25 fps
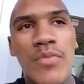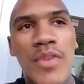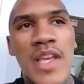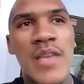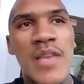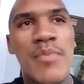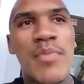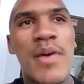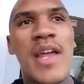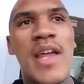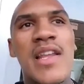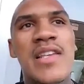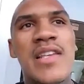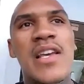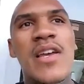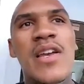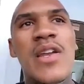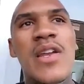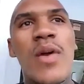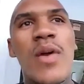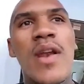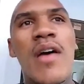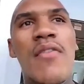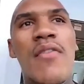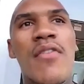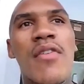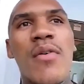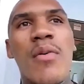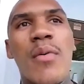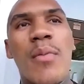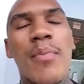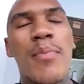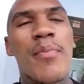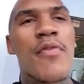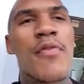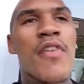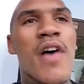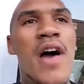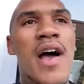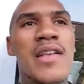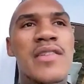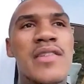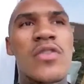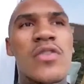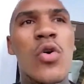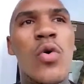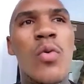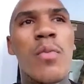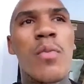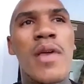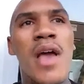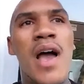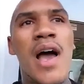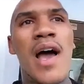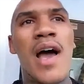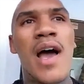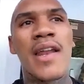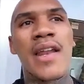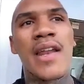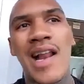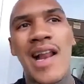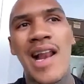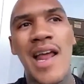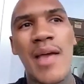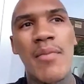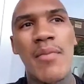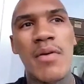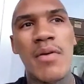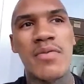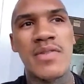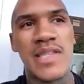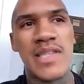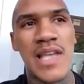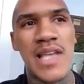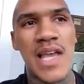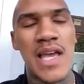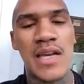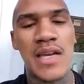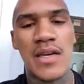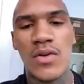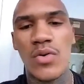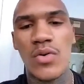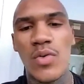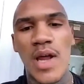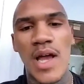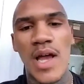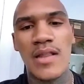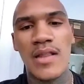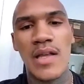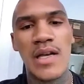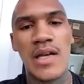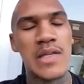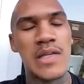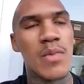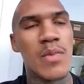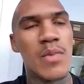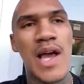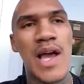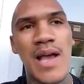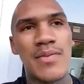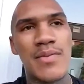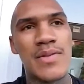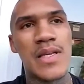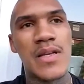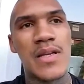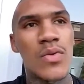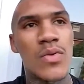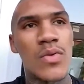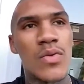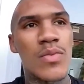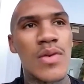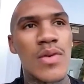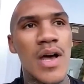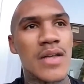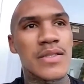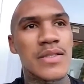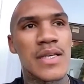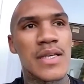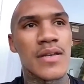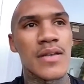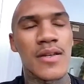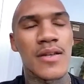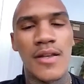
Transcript: But it's only when other fighters call me out and they claim I'm scared and all that, it does my absolute nutting.